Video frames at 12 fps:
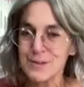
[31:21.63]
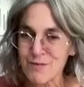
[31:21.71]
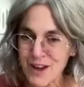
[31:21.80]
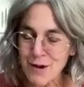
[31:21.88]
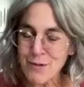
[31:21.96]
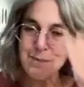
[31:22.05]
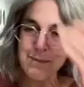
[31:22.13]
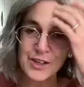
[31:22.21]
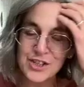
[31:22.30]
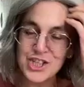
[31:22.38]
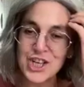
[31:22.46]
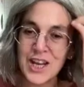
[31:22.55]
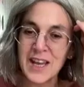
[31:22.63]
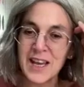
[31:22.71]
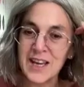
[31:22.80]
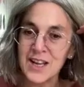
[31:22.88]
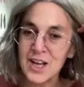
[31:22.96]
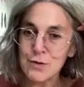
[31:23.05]
Very much
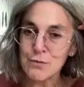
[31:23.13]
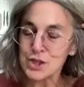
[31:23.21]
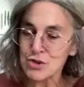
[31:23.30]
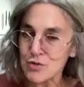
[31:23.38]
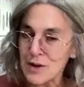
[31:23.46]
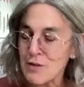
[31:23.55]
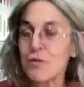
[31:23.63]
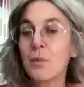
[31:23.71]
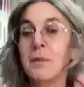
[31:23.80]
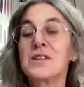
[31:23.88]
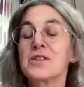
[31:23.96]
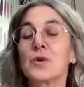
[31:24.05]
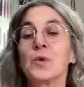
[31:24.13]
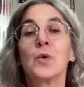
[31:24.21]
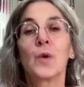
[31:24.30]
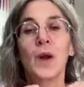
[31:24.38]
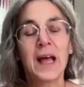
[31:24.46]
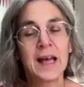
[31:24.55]
a retreat from it
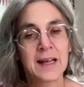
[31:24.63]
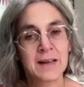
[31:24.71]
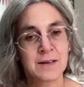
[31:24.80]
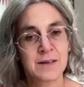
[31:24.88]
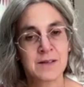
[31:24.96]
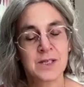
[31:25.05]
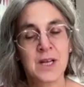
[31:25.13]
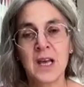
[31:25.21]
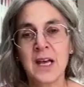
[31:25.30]
all and